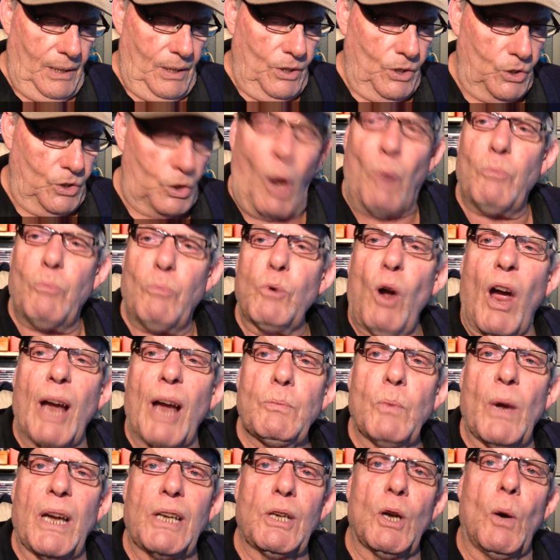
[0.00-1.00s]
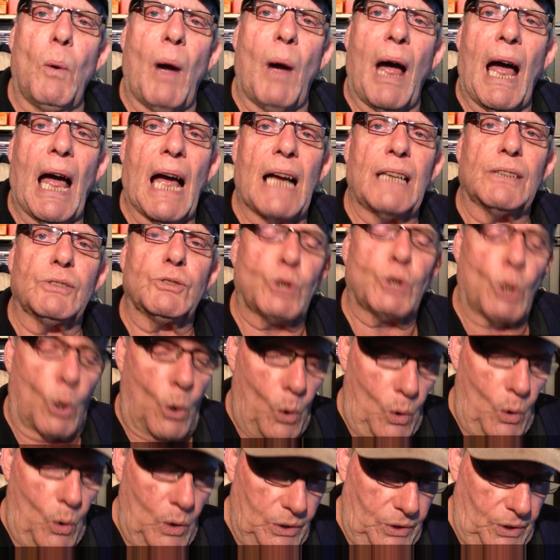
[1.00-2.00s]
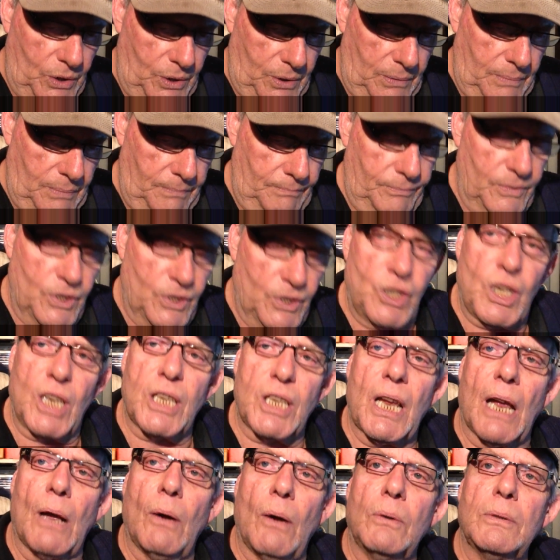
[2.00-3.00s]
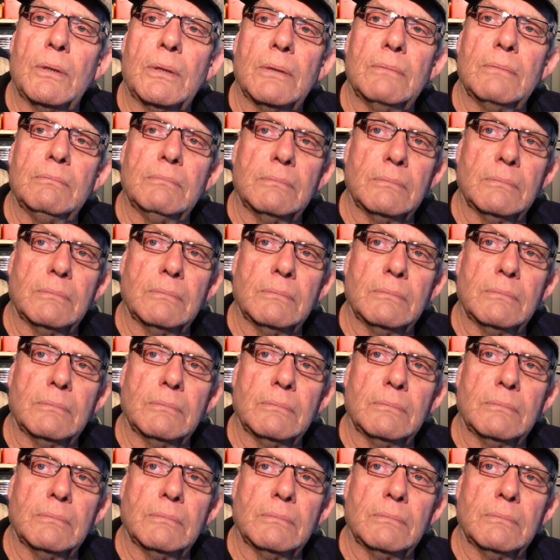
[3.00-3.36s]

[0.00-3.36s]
Stop right where you are, George, she yelled.